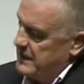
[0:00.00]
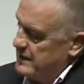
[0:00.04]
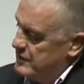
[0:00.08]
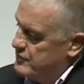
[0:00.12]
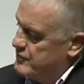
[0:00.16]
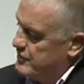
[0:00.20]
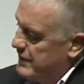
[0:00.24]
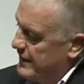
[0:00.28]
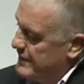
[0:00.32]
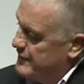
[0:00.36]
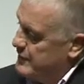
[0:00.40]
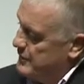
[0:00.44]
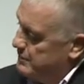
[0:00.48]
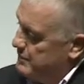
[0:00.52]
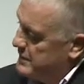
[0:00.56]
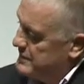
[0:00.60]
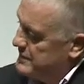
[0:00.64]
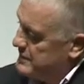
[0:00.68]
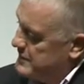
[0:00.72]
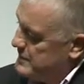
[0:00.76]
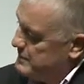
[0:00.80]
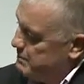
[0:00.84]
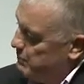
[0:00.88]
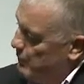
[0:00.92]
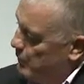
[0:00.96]
change a
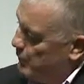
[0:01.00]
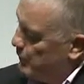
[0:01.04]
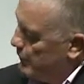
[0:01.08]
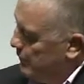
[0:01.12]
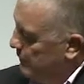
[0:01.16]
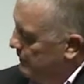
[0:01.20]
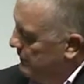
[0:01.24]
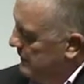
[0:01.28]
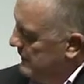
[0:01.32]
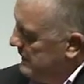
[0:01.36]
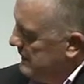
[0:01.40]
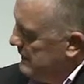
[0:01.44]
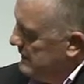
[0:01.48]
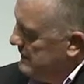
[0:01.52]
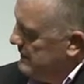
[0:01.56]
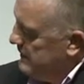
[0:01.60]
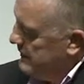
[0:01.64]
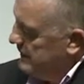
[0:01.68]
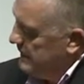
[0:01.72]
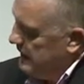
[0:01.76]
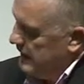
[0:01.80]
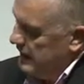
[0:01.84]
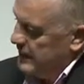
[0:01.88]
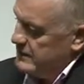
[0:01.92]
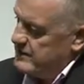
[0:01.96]
business model. You
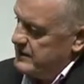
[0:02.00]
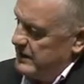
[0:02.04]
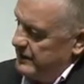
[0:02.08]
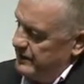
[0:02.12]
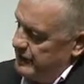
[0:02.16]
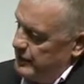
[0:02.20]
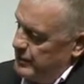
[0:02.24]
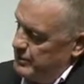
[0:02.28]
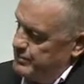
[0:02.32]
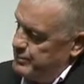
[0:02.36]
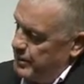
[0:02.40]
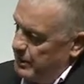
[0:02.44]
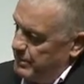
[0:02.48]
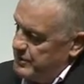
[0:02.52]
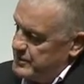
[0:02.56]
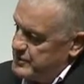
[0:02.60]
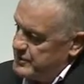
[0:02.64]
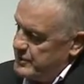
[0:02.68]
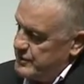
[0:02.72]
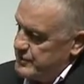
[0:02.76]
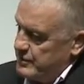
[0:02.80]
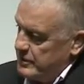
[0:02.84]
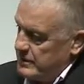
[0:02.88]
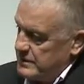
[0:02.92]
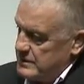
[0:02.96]
can actually have new
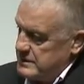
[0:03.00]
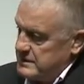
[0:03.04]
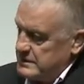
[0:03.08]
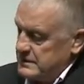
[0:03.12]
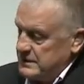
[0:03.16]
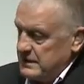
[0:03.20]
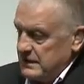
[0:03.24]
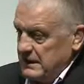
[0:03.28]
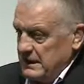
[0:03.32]
propositions.